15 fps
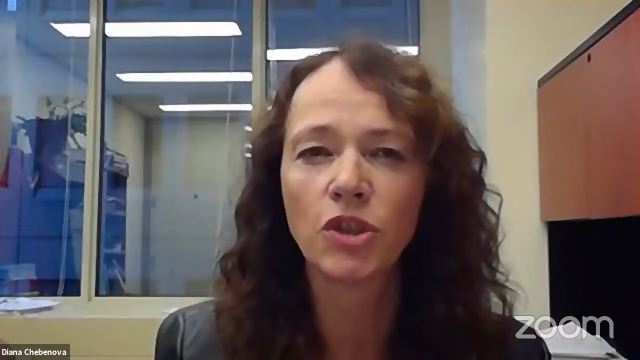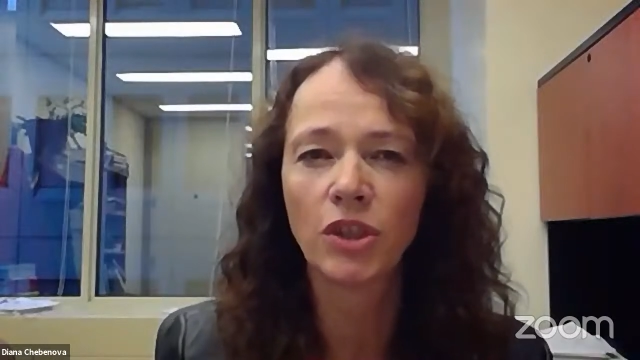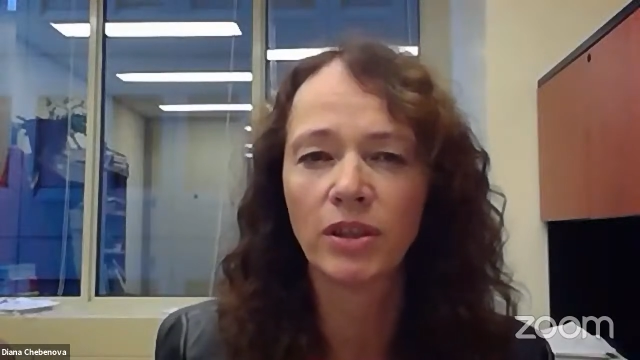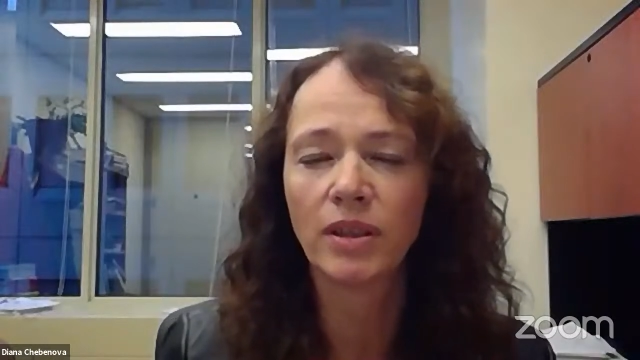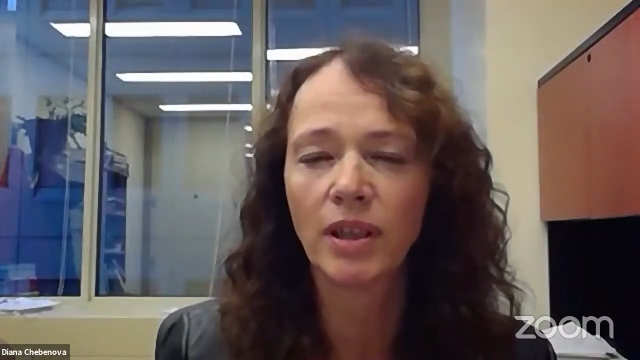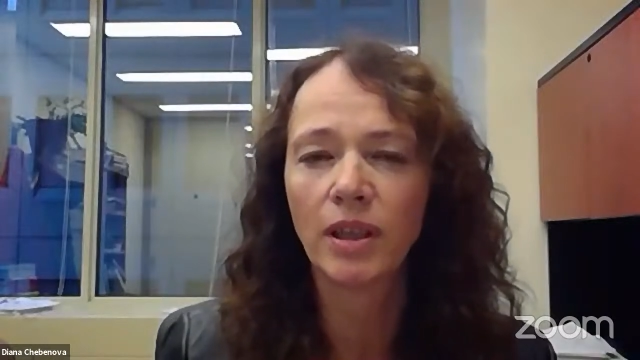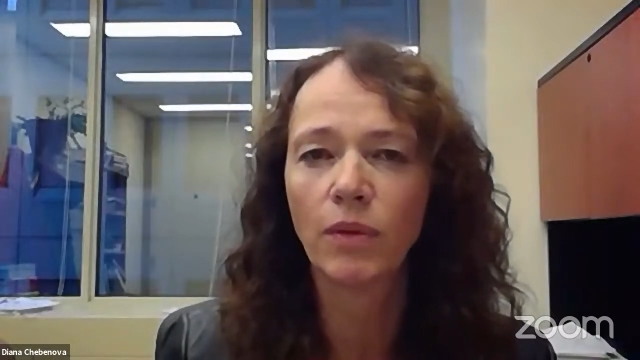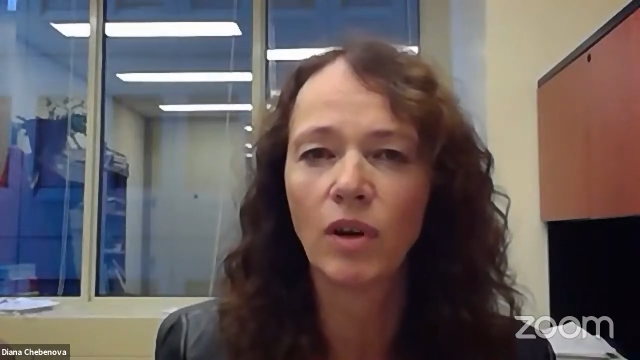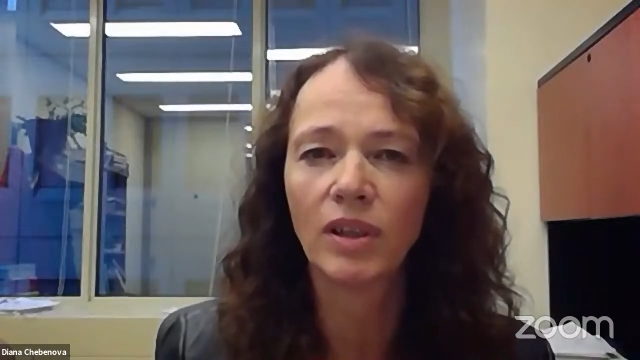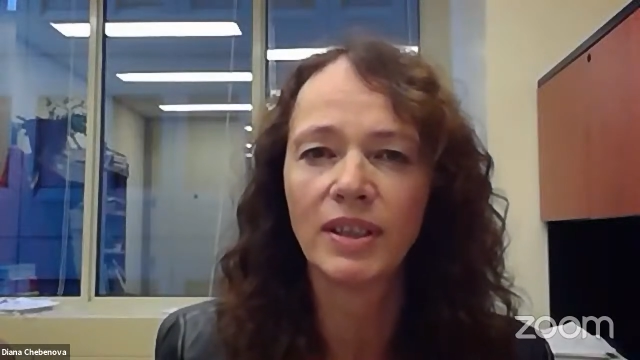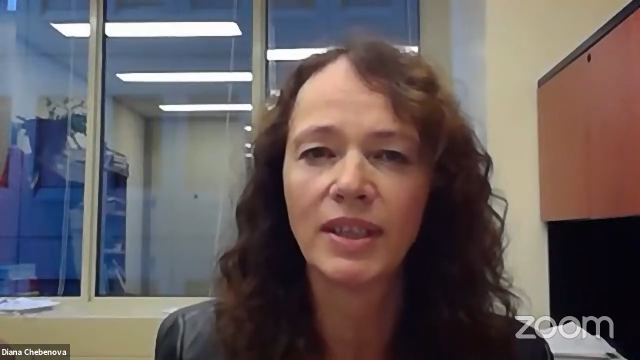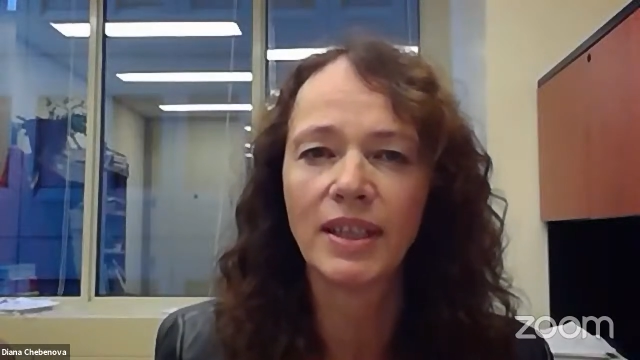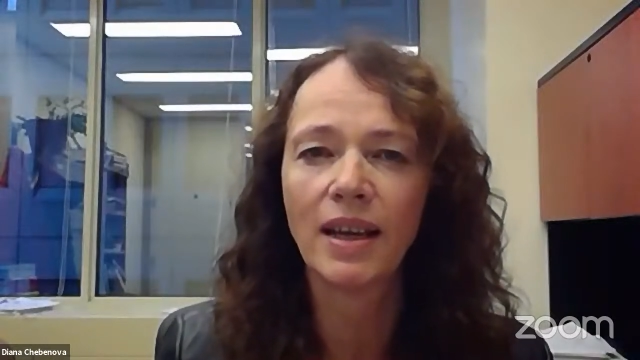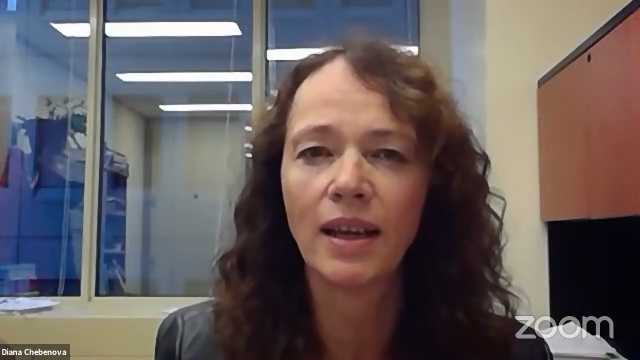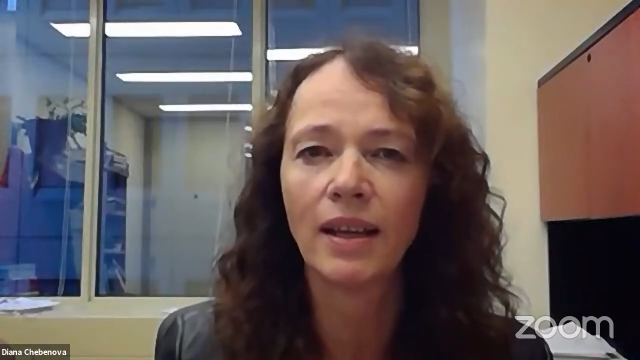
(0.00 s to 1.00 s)
gender
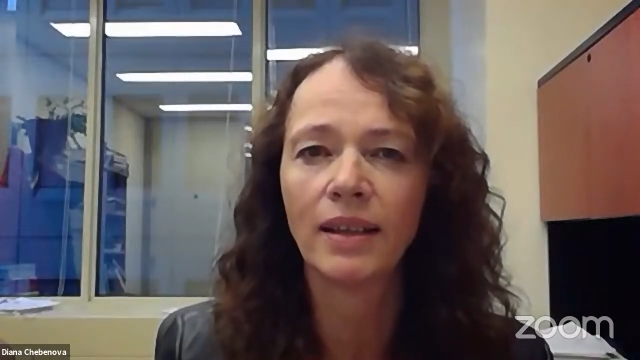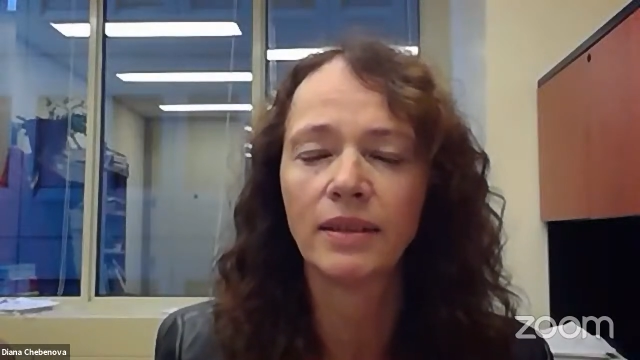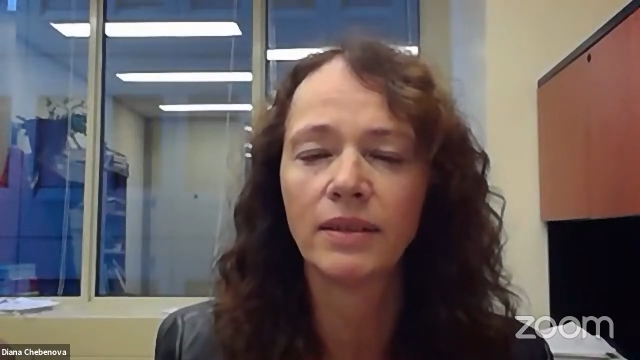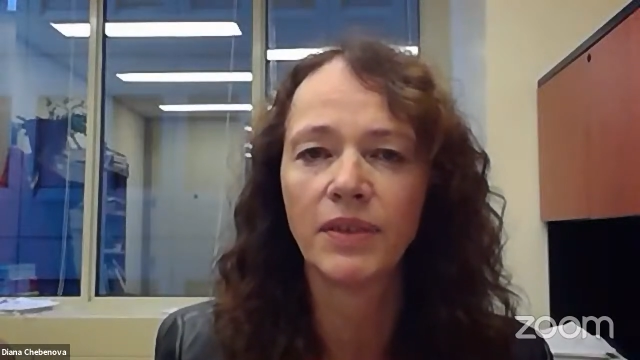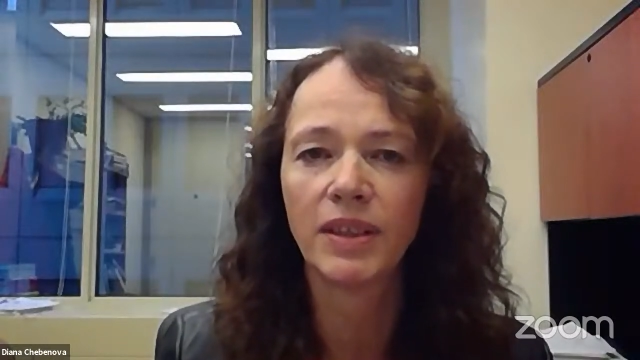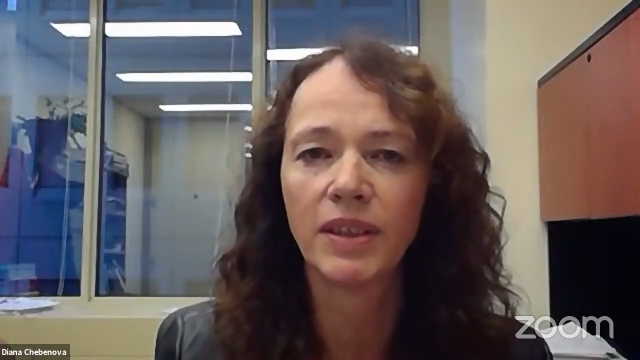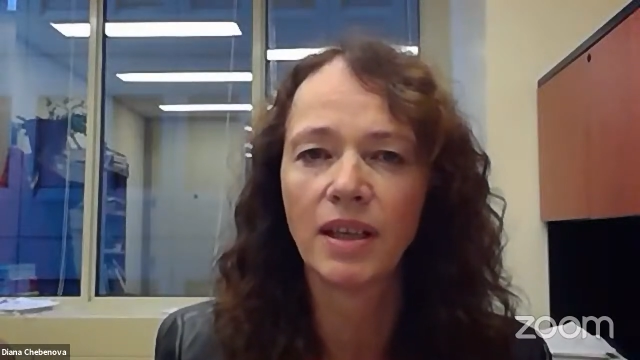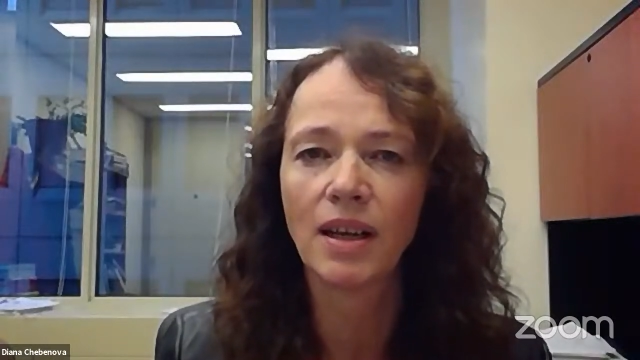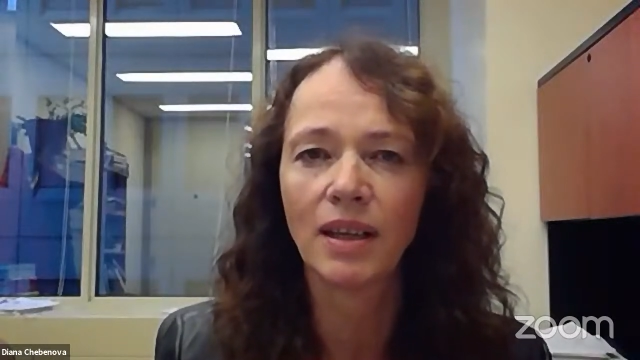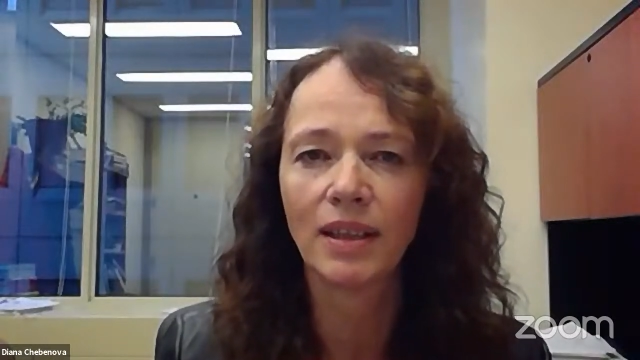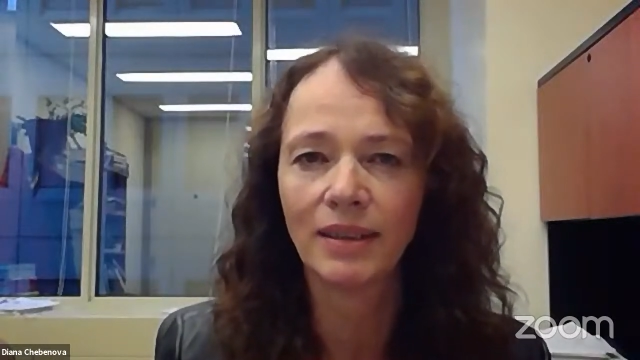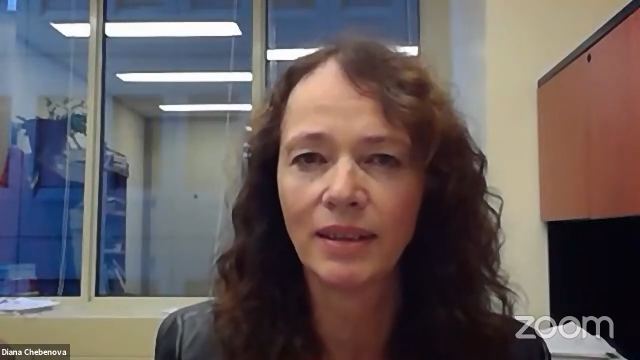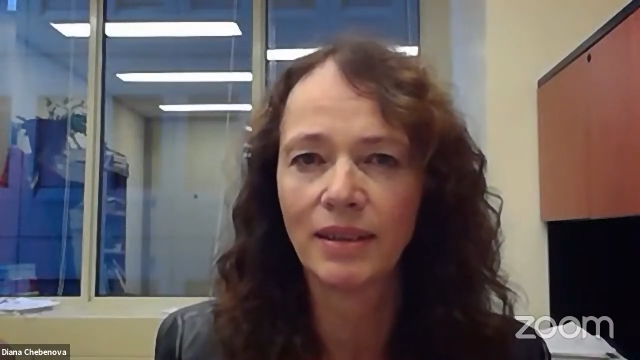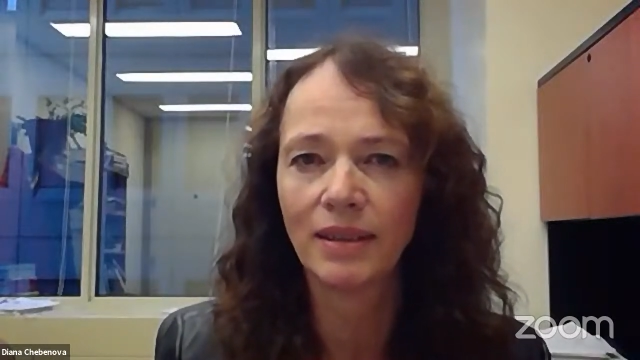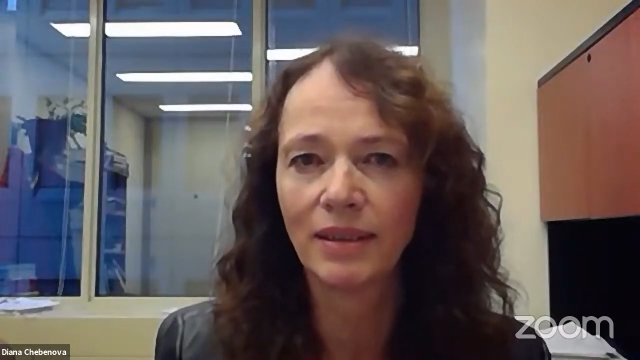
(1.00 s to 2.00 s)
equality and federal
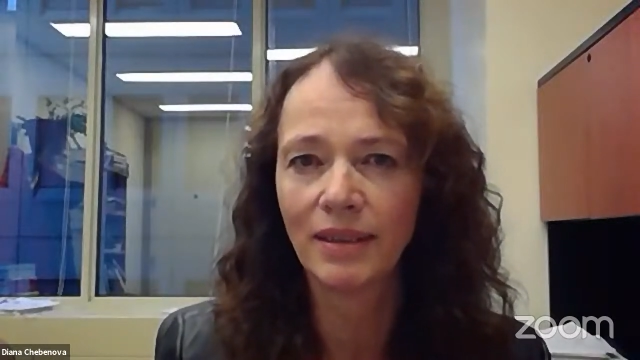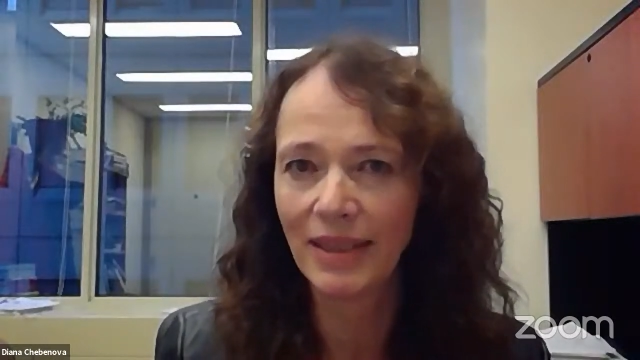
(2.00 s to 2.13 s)
and